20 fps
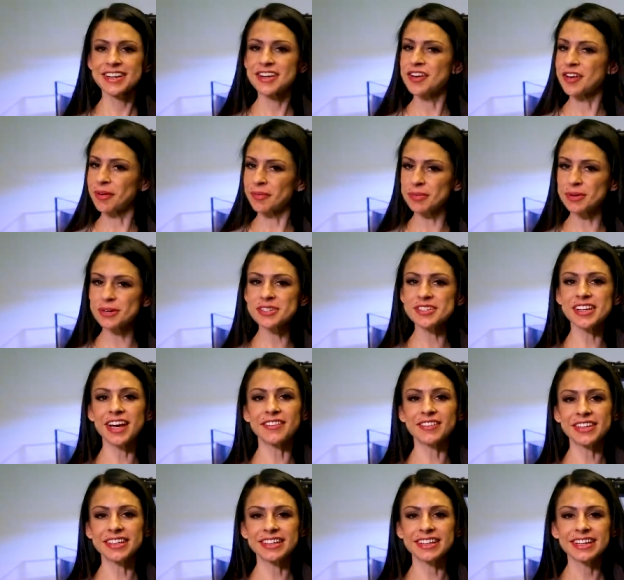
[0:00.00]
Number
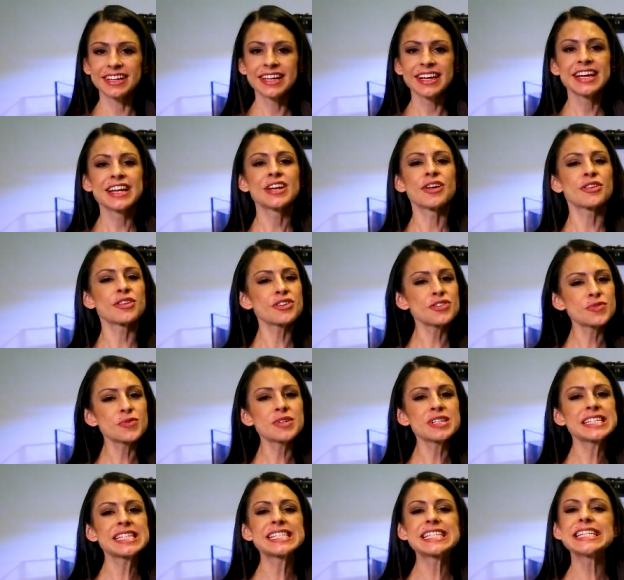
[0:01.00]
seven. Now this
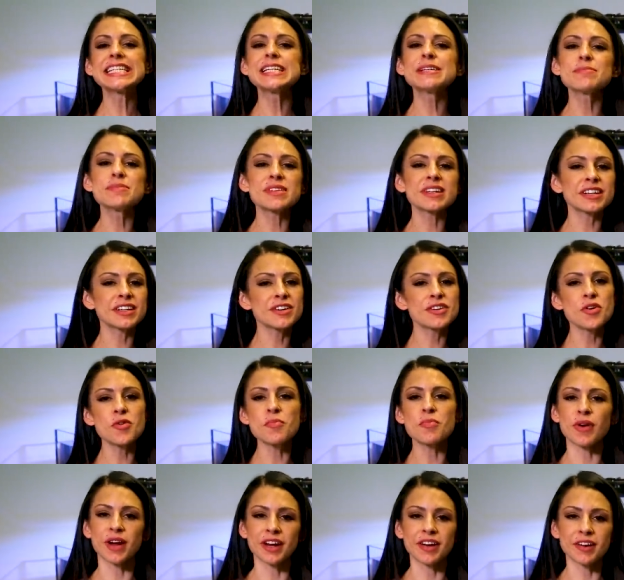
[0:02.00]
one seems like a
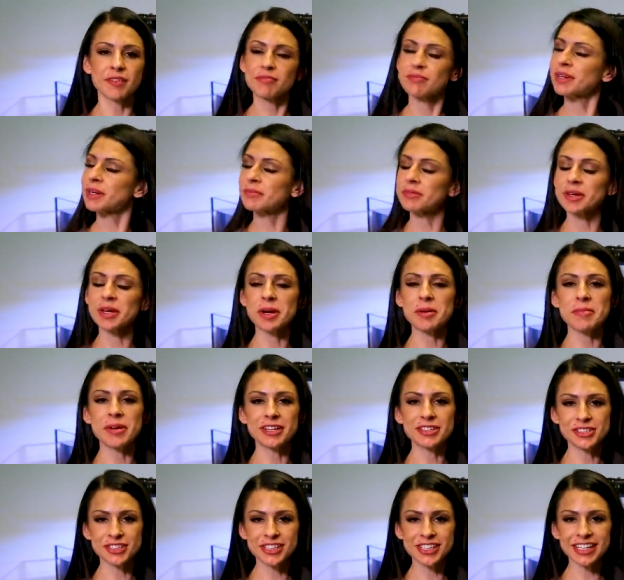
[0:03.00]
no-brainer, but I'm gonna
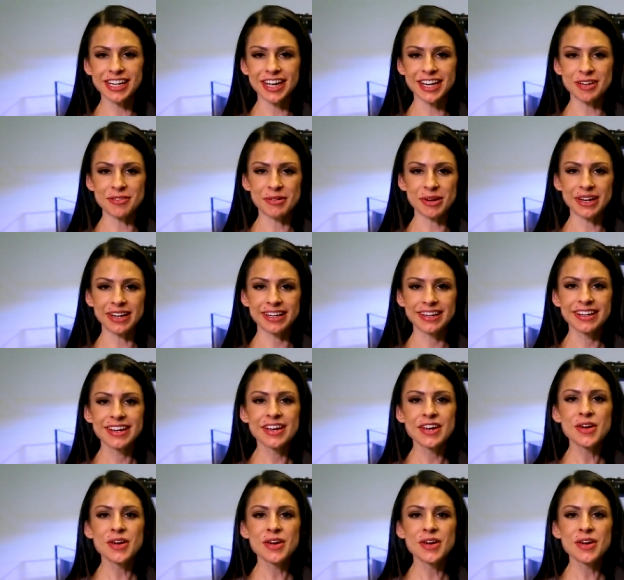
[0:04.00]
mention it anyway.